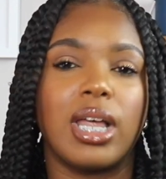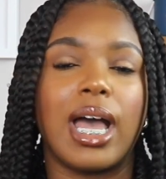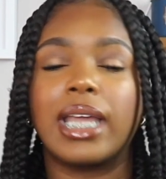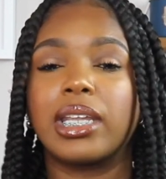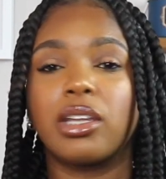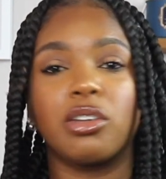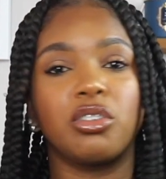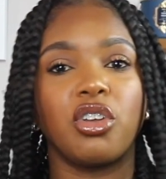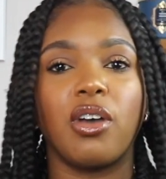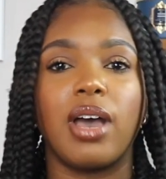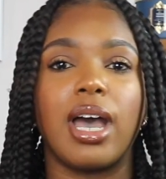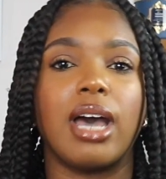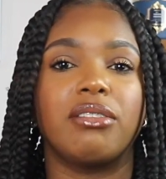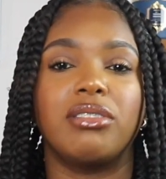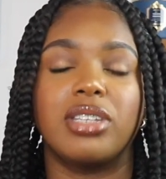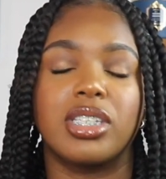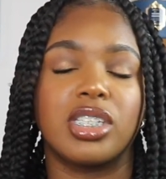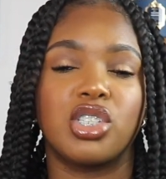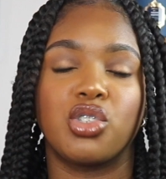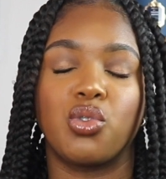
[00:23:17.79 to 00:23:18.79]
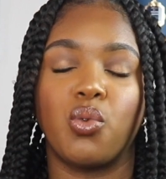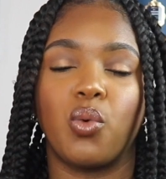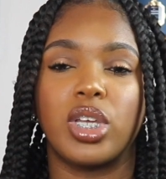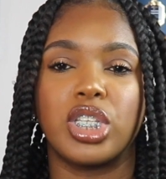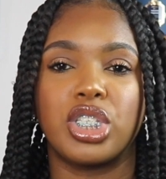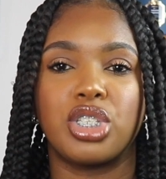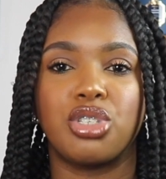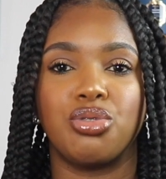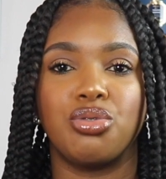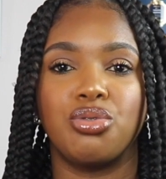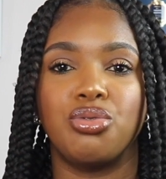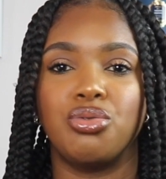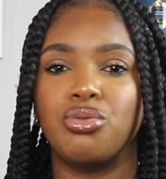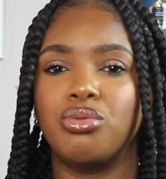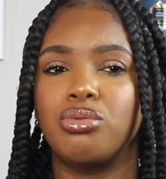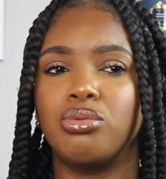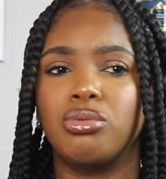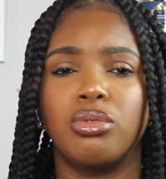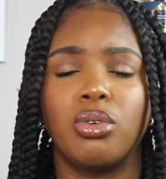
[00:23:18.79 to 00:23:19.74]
I don't know how this is going to